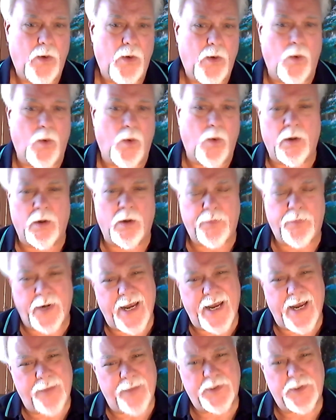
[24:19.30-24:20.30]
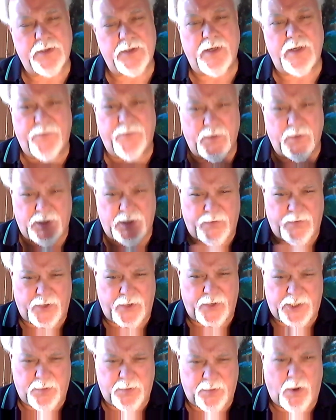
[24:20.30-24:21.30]
or perhaps if it was a
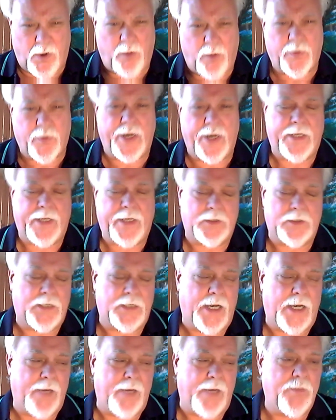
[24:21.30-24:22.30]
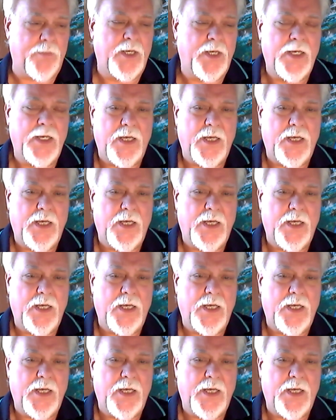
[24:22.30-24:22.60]
very small break in time,